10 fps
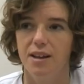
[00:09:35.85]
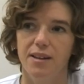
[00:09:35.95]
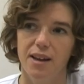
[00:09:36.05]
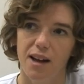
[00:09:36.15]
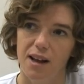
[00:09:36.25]

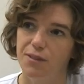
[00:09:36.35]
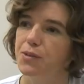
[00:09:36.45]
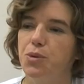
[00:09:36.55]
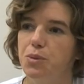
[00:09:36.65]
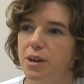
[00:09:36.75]
They have
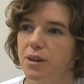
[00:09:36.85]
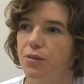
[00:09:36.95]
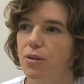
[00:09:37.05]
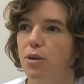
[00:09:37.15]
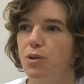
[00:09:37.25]
to be
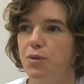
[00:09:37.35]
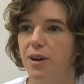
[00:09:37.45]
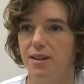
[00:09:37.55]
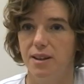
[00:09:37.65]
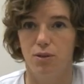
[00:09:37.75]
followed
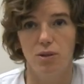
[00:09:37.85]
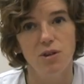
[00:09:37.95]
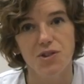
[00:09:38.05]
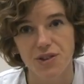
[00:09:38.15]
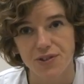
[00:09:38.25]
by the
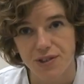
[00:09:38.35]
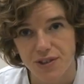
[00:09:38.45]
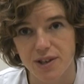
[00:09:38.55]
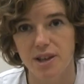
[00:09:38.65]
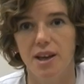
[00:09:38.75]

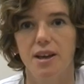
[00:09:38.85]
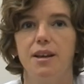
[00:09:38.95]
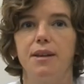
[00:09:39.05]
neurologist uh,